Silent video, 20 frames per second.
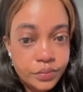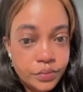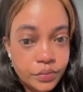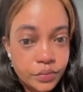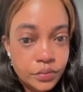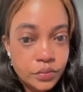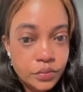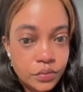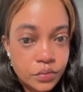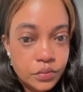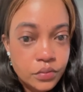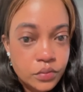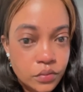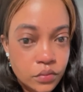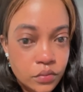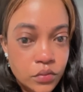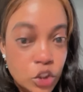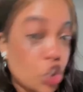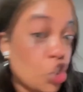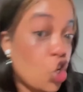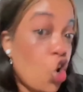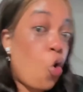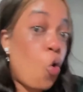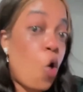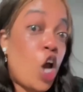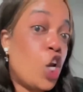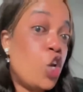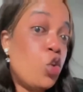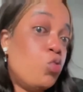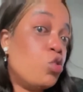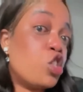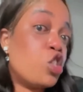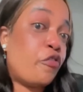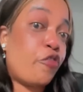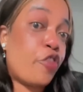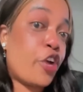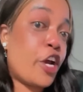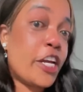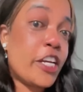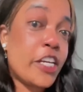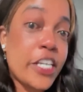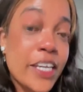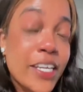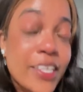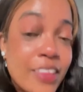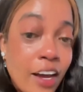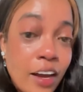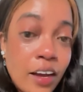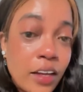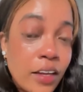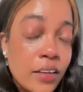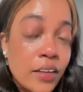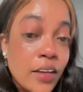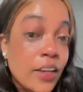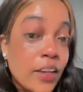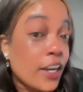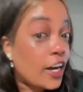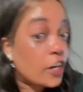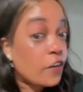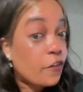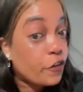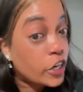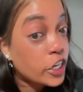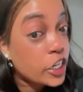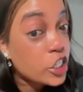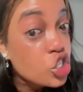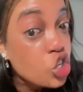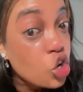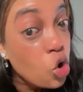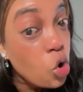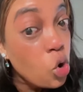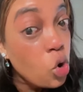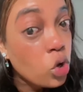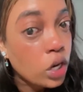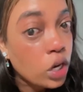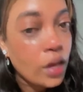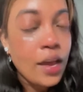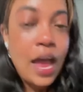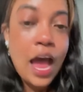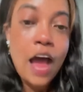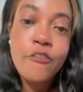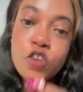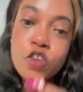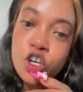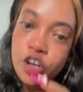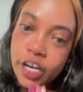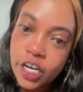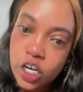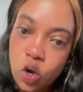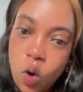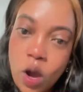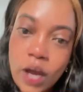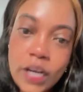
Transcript: And I remember her face. I don't remember what came out of that story.